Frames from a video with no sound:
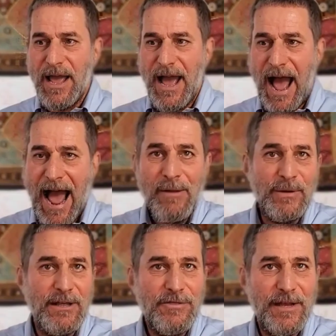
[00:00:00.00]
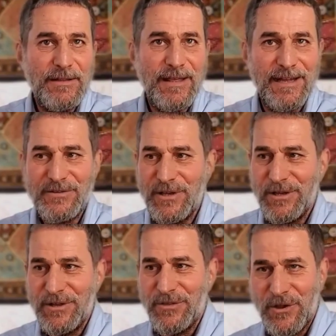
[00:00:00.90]
I really think that
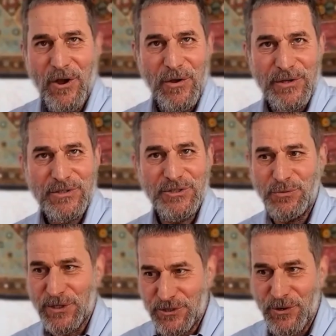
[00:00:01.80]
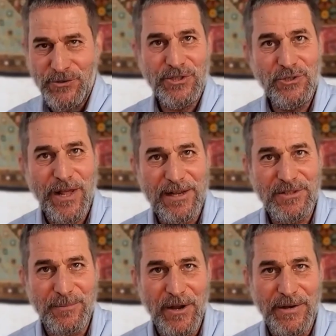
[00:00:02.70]
the cause to return to Judea and
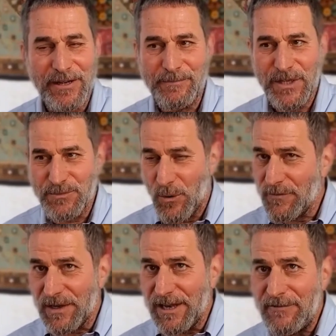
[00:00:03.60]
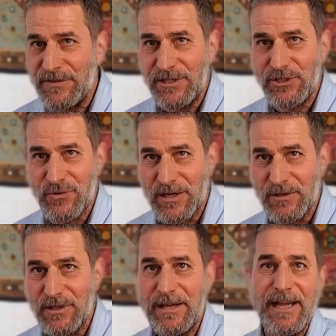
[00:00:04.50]
Samaria is more of a leftist
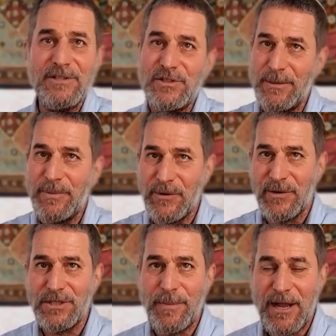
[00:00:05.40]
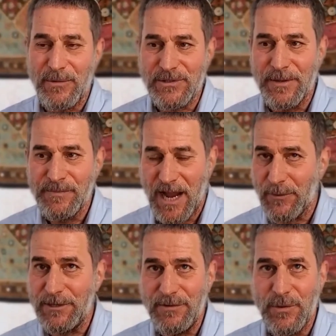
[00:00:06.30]
struggle against imperialist powers. I
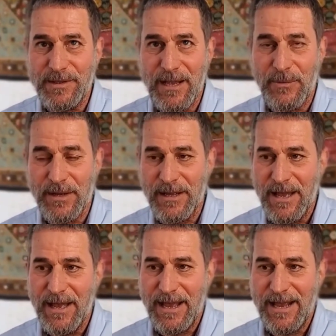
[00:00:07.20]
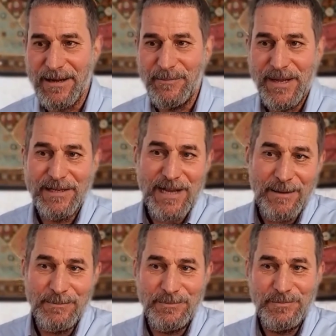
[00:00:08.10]
really view it that way, and because
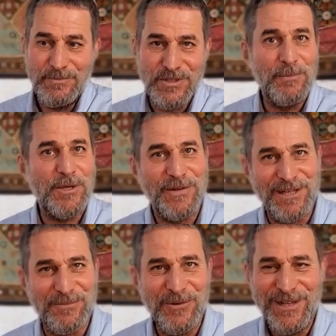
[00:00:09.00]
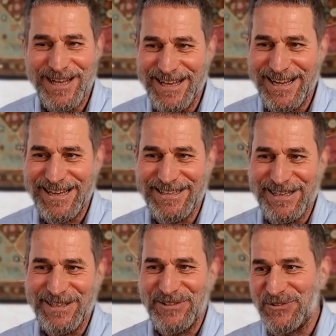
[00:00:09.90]
I'm somewhat of a liberal and
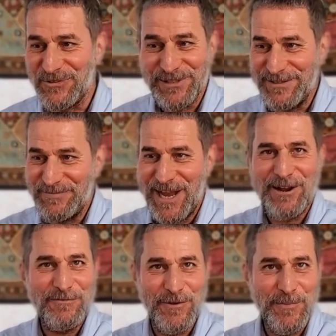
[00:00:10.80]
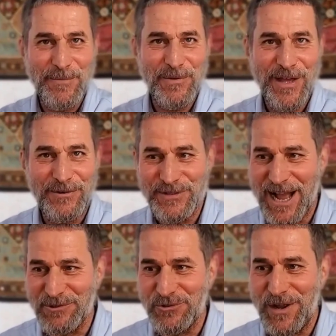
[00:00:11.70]
certainly care for people that are
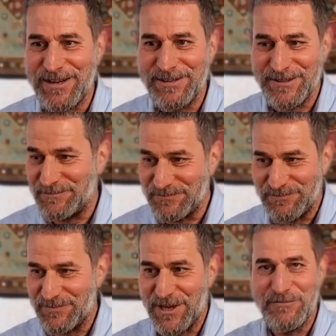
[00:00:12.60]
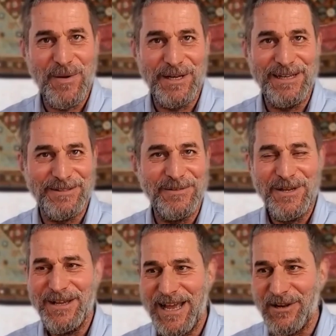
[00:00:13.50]
downtrodden and give money and
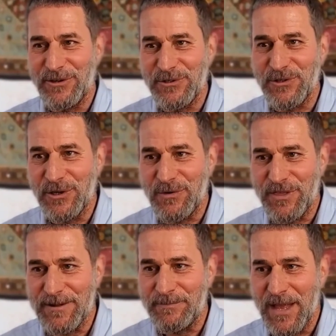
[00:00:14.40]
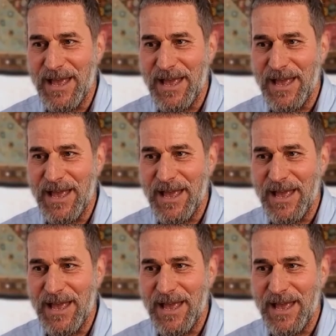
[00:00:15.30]
are concerned with them.